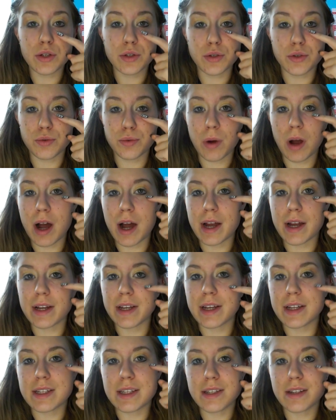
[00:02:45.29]
dry
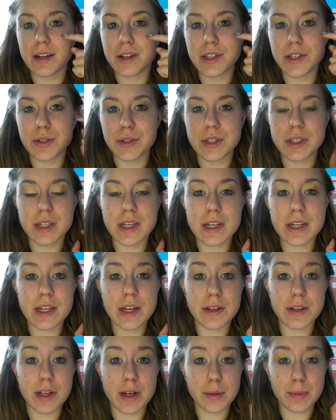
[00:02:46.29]
and get stuck to your skin
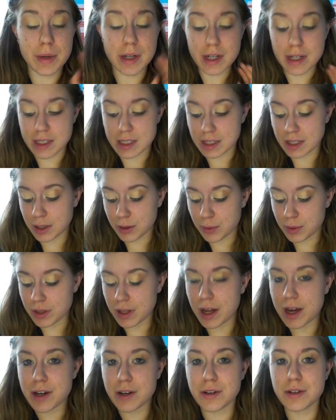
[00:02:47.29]
down there because liquid
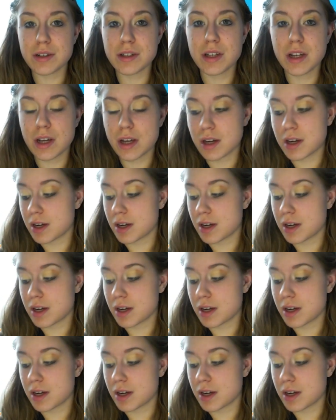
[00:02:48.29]
liners,